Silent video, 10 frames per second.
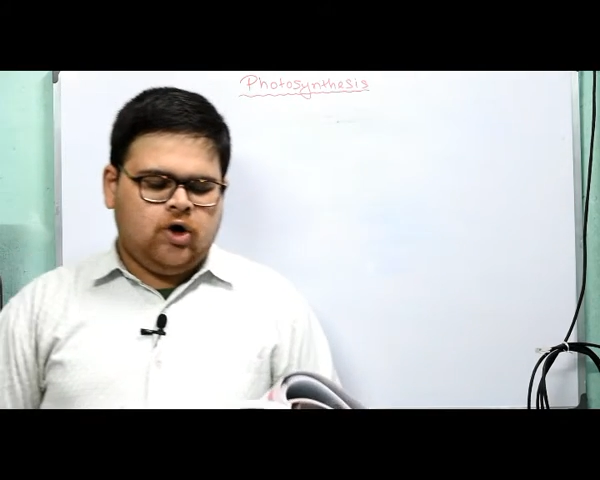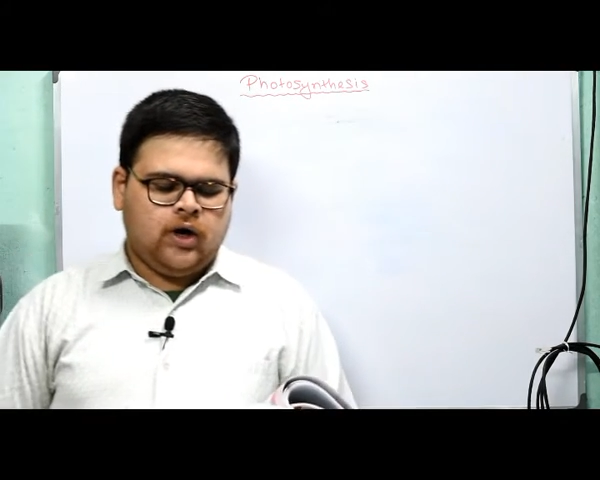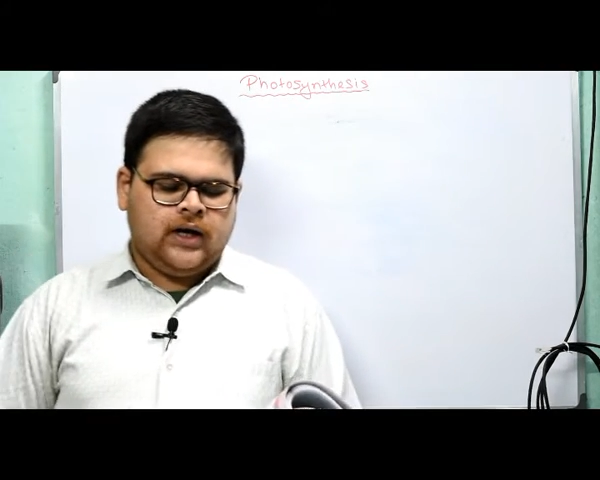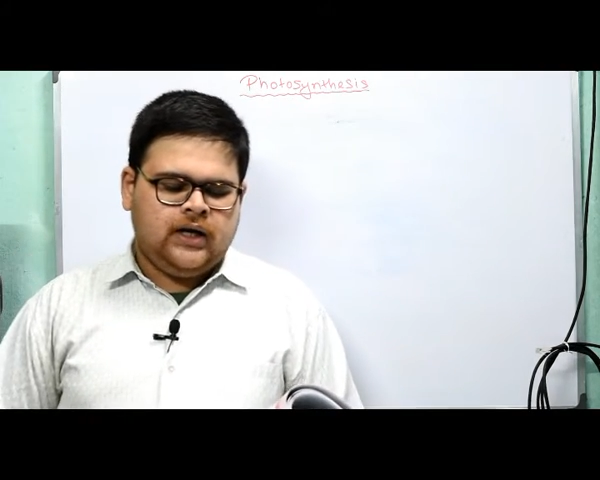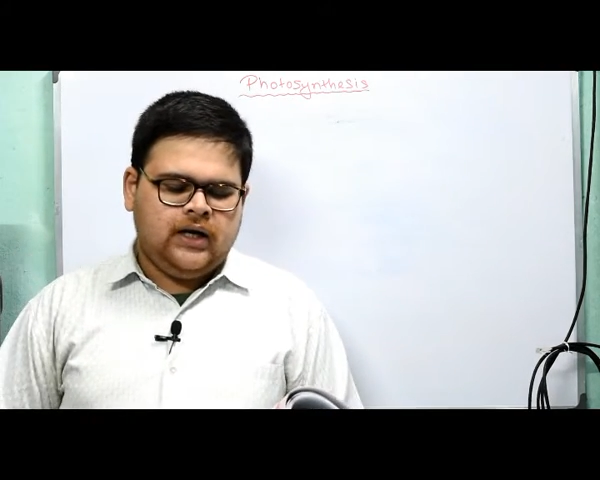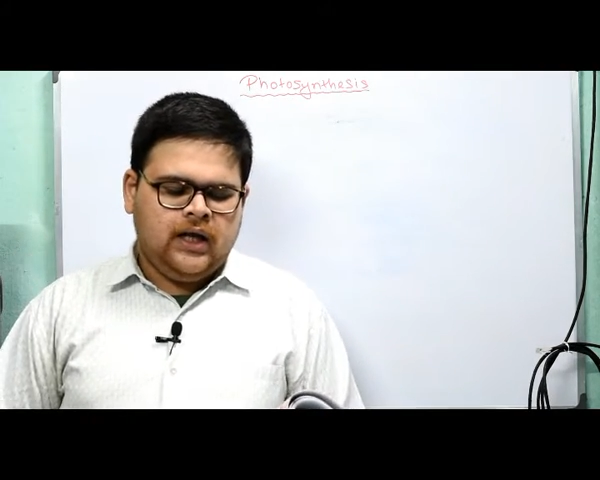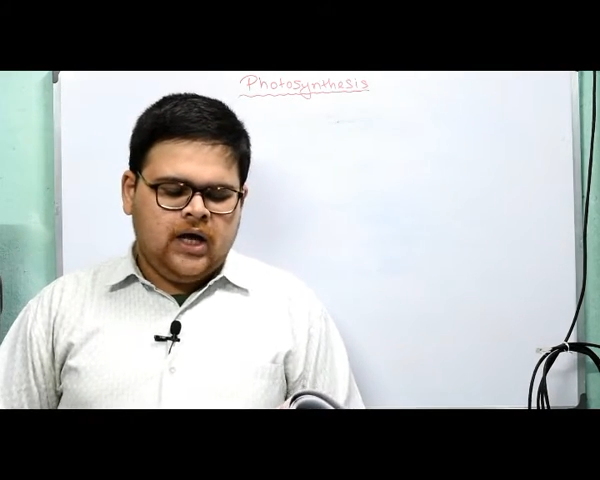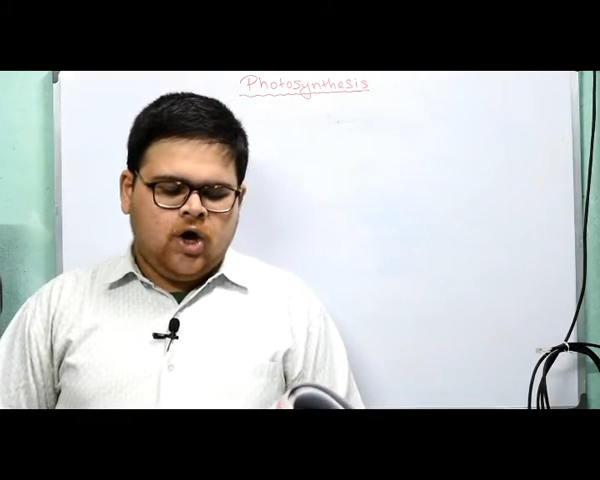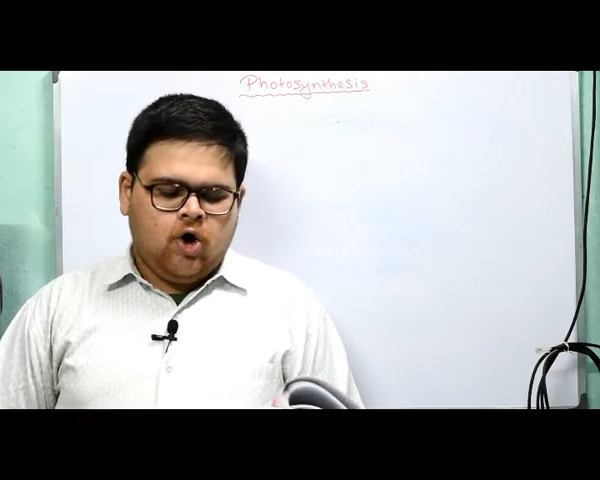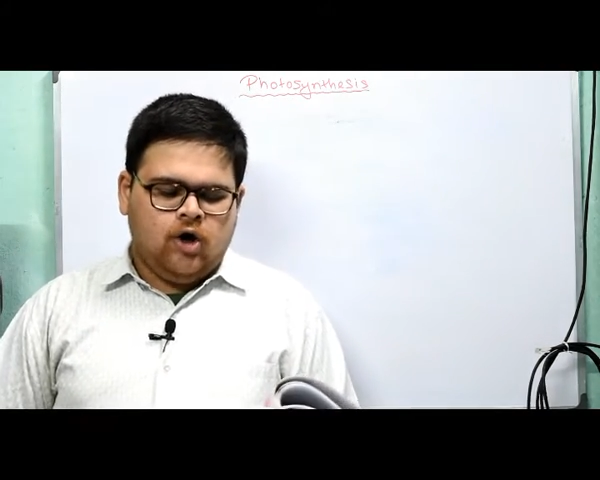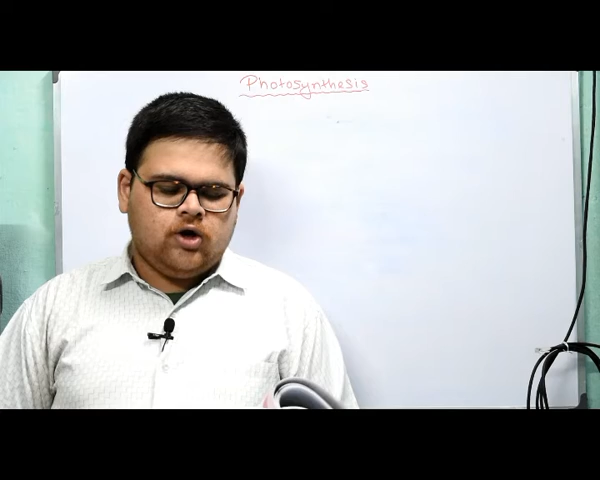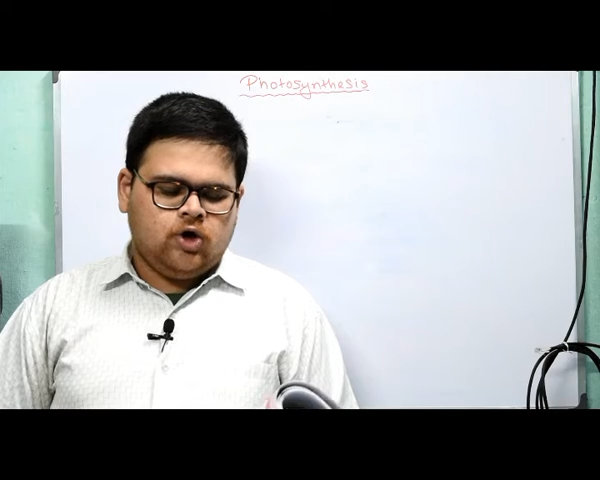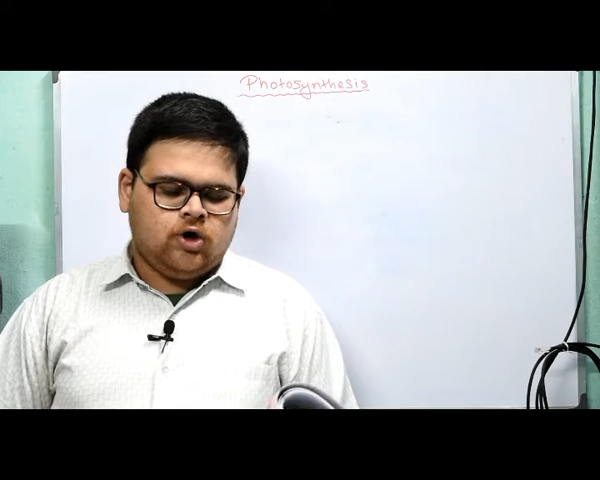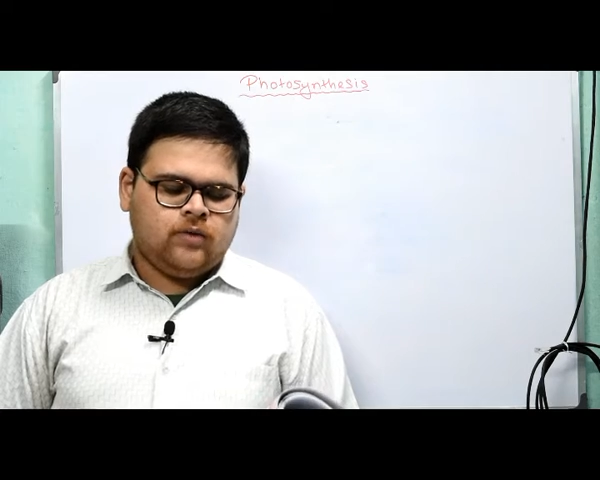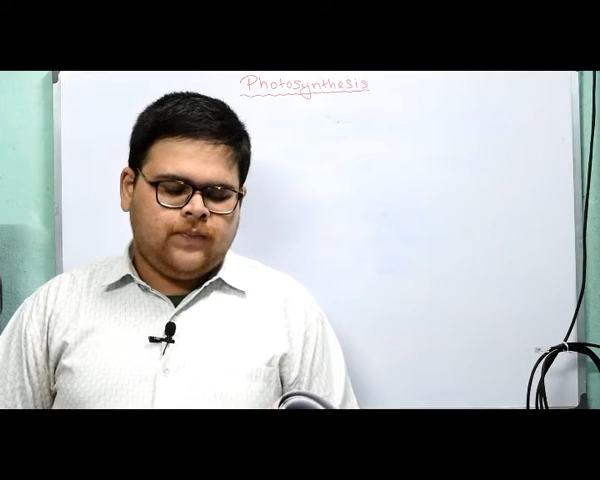organelle called
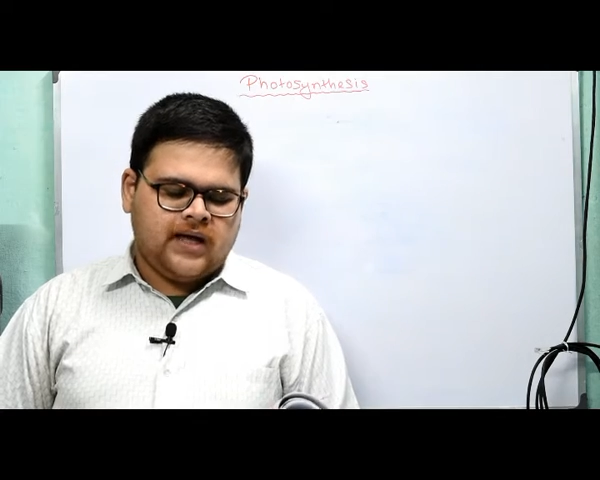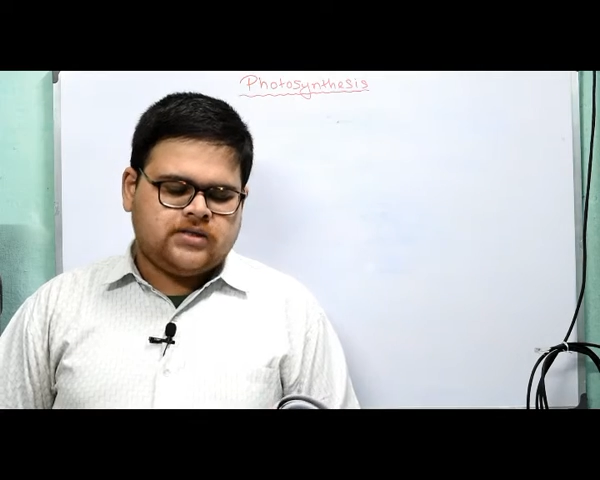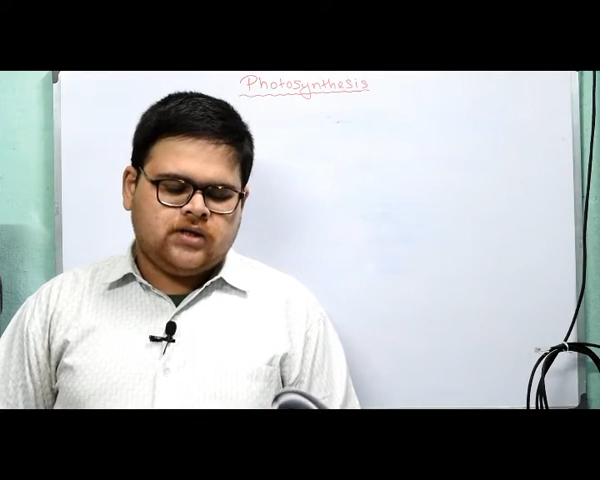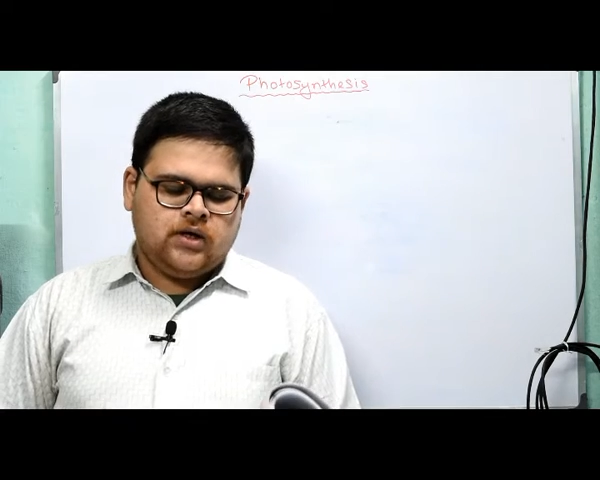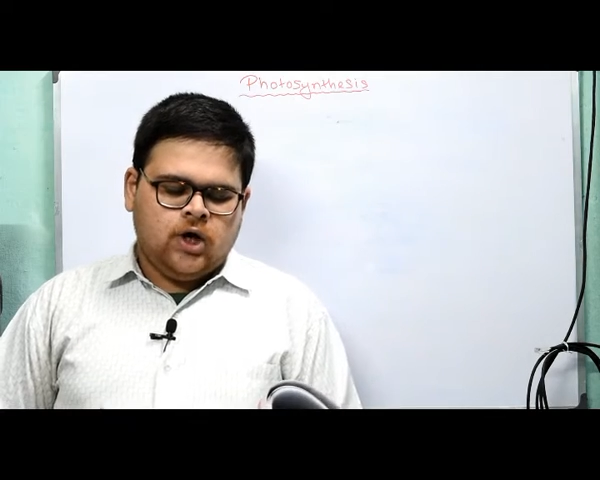chloroplast.